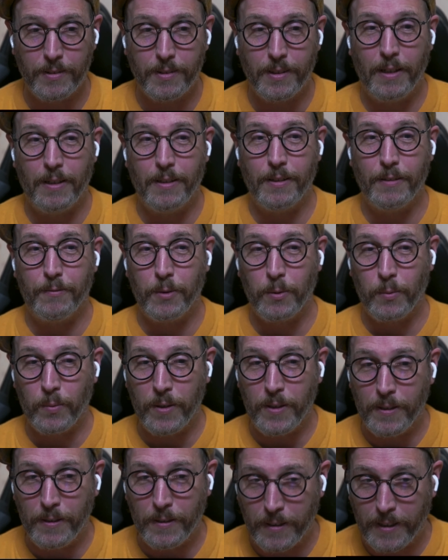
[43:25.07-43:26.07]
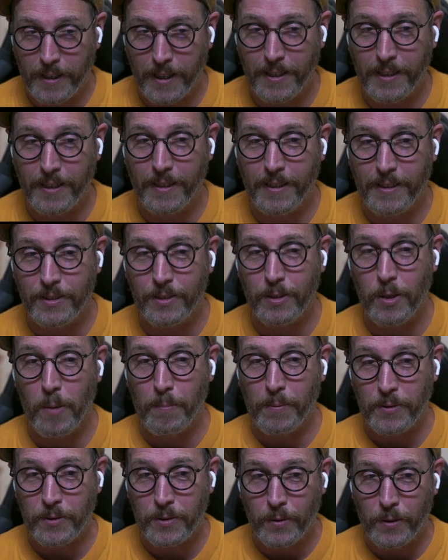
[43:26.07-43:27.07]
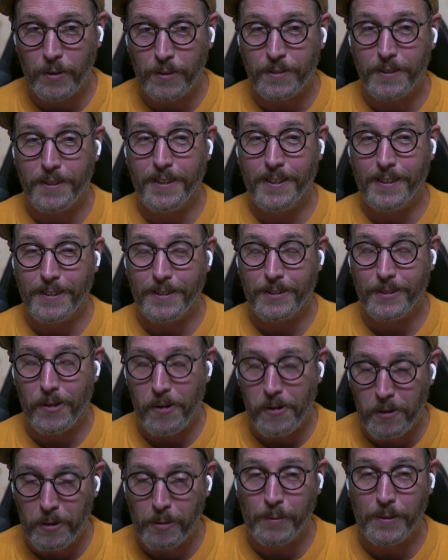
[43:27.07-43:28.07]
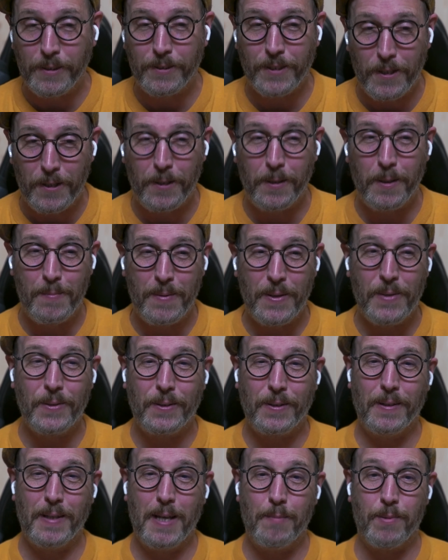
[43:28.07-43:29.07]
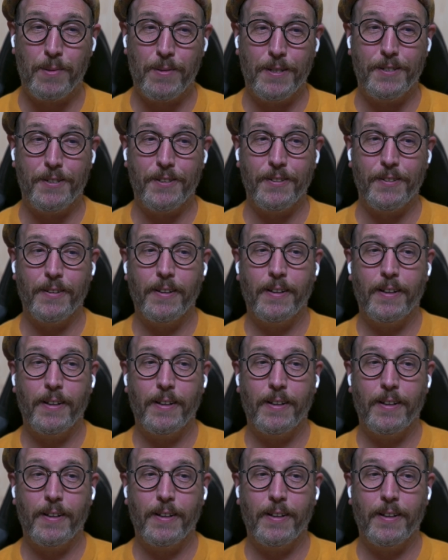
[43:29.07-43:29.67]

And if you're getting into open source, it is always all about collaboration.